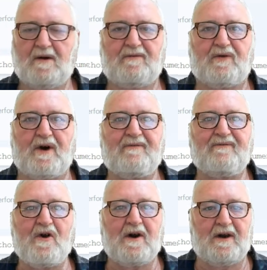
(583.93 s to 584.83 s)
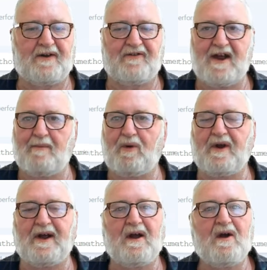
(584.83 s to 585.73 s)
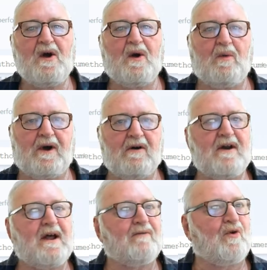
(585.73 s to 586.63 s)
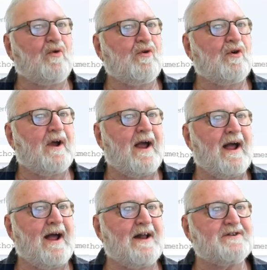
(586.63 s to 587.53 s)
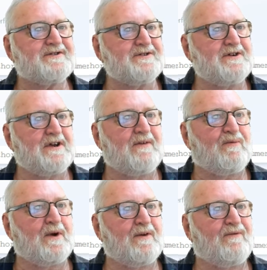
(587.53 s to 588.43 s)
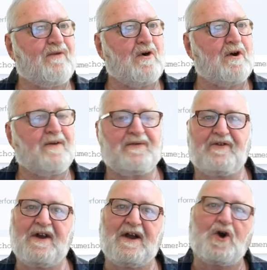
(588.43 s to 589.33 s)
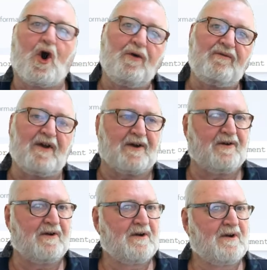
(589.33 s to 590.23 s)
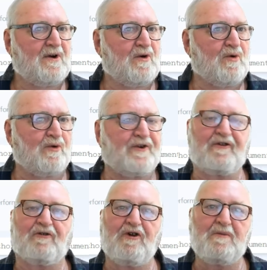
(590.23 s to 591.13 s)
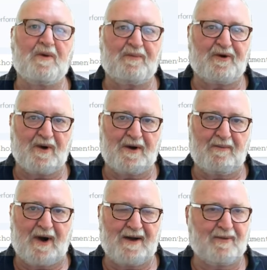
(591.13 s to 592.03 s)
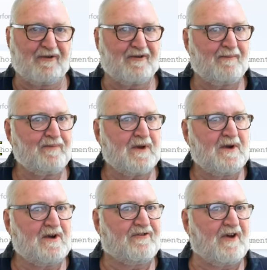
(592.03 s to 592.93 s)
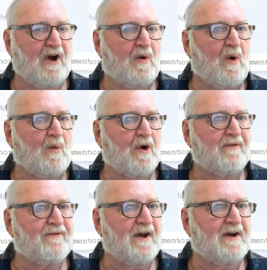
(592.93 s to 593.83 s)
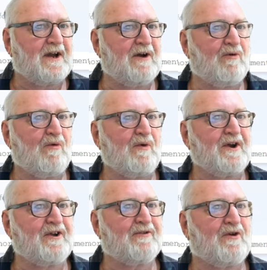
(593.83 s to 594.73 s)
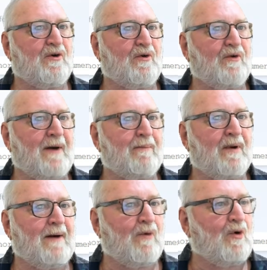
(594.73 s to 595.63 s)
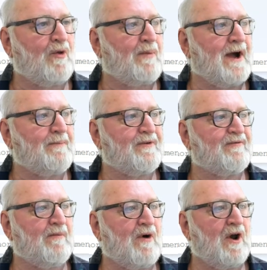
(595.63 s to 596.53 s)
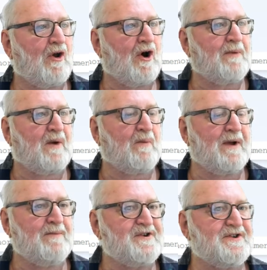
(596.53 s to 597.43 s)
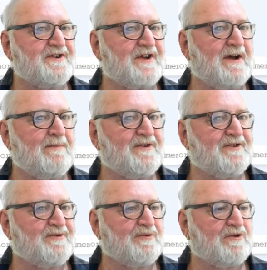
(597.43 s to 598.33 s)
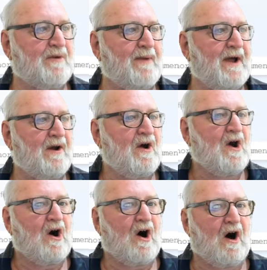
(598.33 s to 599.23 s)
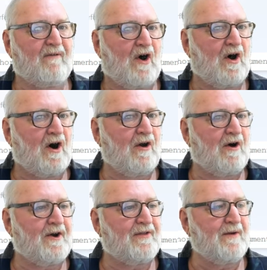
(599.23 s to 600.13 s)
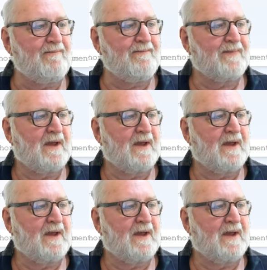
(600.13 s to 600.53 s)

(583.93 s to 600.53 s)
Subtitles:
For our final example here, we're going to have a look at seeing if we can find if there's any conflict or disagreement between papers. So what I've done here already is called up all the papers from my library where mission statements is talked about. I've highlighted them.